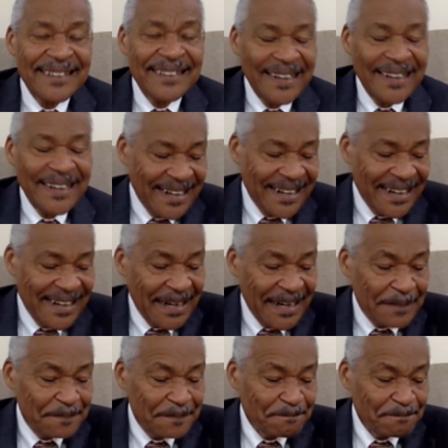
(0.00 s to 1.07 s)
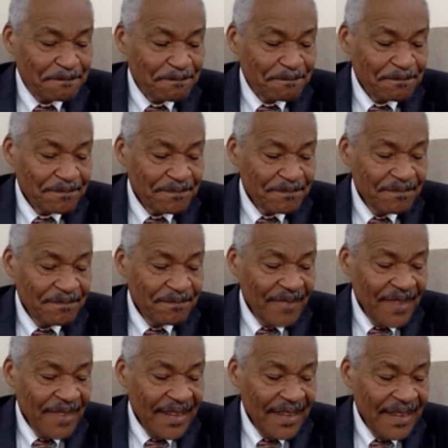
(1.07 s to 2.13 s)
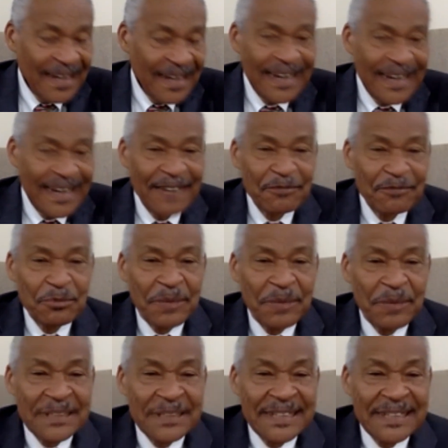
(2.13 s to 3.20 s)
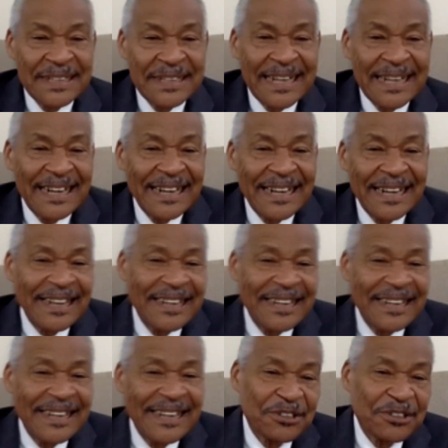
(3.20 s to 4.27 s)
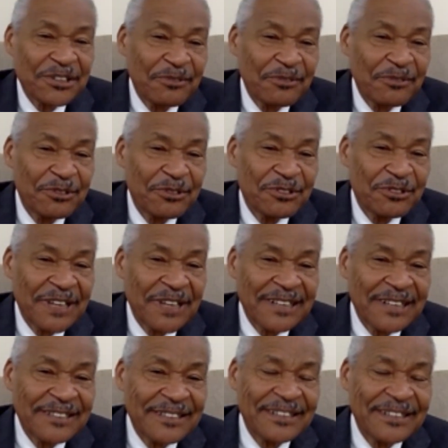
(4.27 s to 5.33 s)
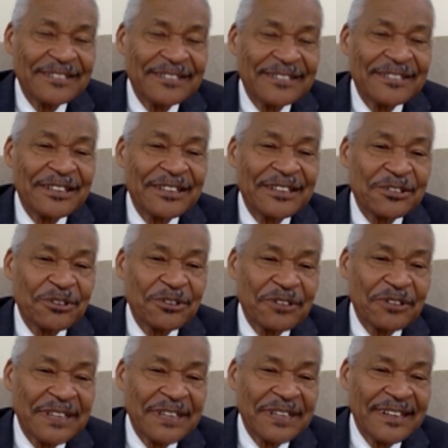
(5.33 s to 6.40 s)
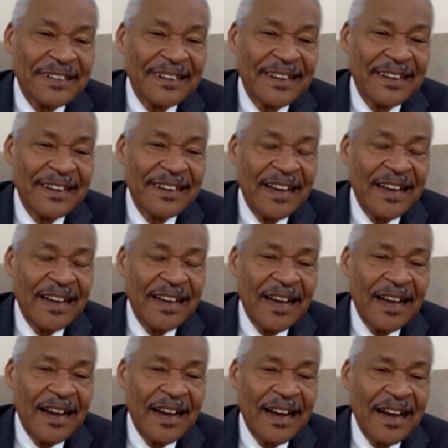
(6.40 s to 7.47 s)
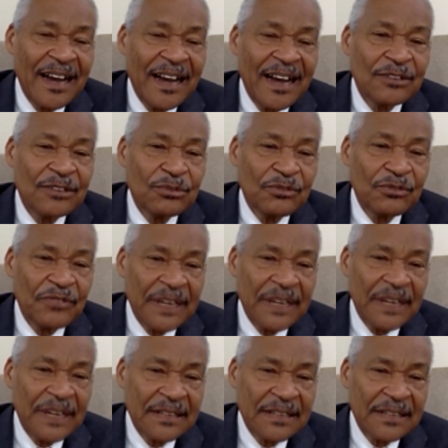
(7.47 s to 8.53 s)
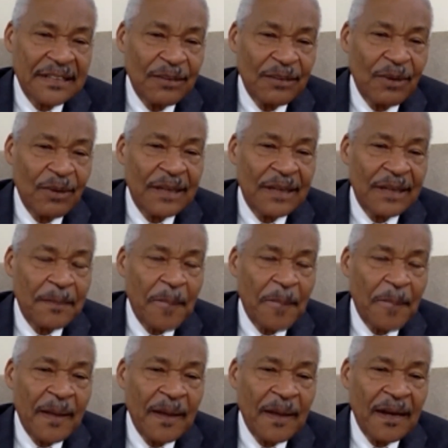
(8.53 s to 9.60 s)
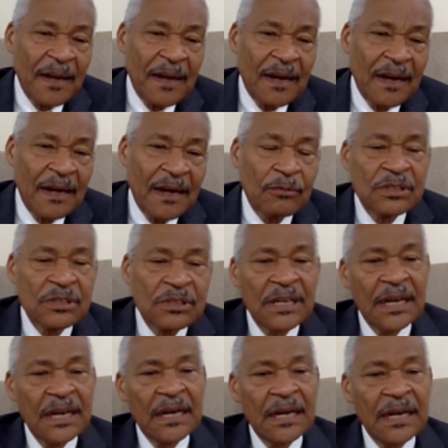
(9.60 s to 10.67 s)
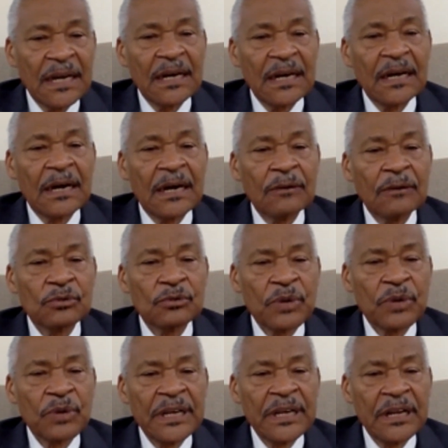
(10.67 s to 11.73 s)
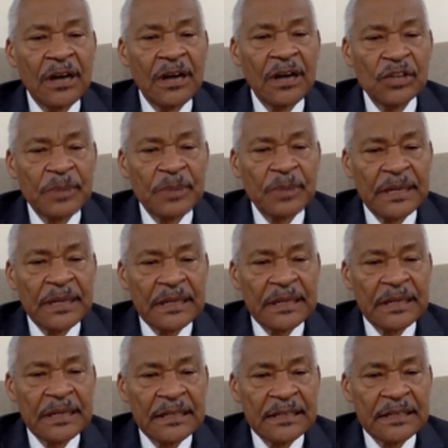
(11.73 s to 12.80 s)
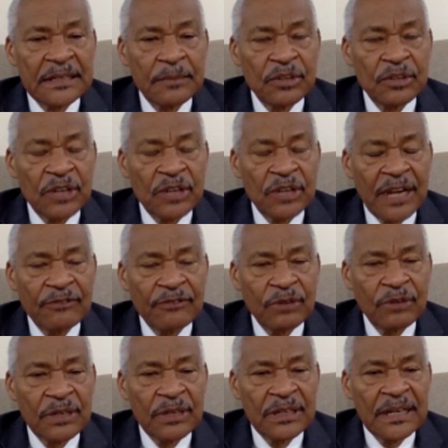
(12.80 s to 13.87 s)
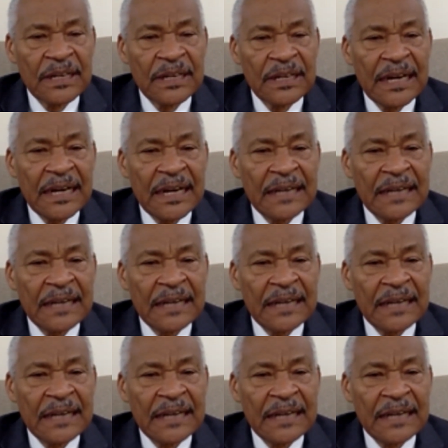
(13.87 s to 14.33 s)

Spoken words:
I have 2 minutes, and then I'd like some of you to tell a story here. I tell you two things. One, I was working at a hospital in San Bernardino, California, and